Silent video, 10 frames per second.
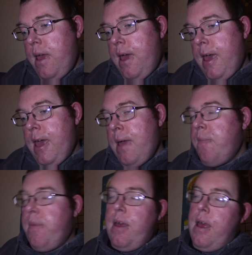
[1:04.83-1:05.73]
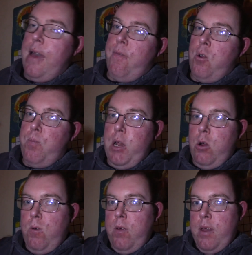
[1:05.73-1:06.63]
Have a look
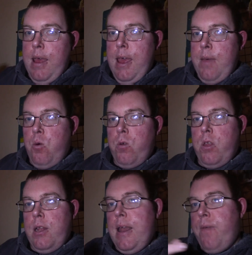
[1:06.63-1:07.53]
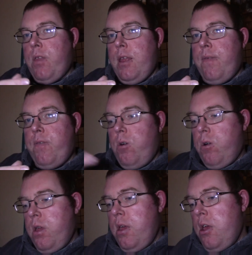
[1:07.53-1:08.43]
below or to the left of this
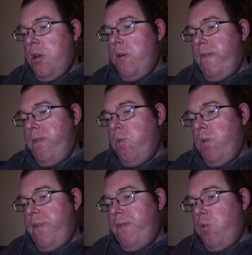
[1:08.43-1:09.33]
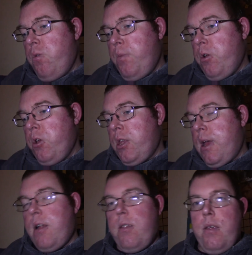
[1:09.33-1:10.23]
vlog for a photo montage of
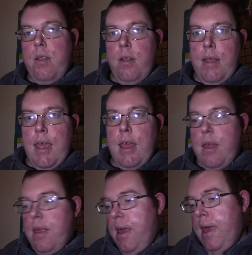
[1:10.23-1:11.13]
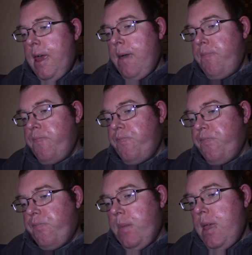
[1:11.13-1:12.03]
that day. 23rd,
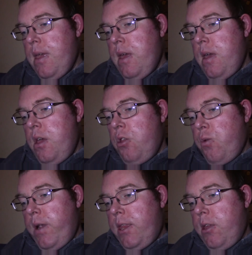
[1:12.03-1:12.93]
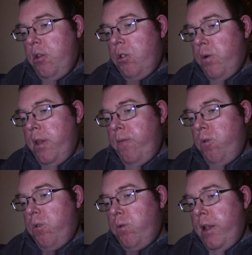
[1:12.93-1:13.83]

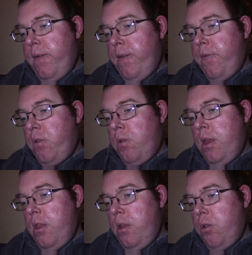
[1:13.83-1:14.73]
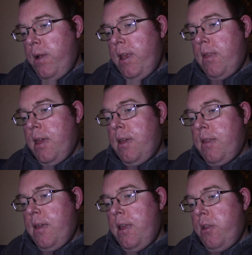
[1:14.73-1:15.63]
24th, 25th and the
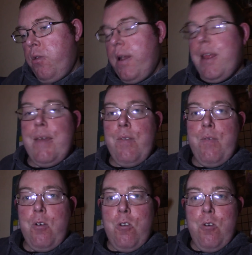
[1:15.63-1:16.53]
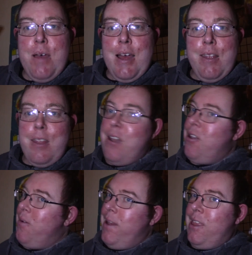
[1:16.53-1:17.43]
26th and the 27th of October, I didn't
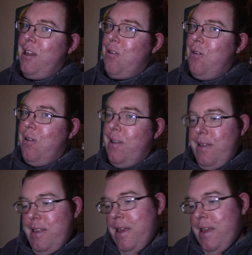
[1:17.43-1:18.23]
do anything at all.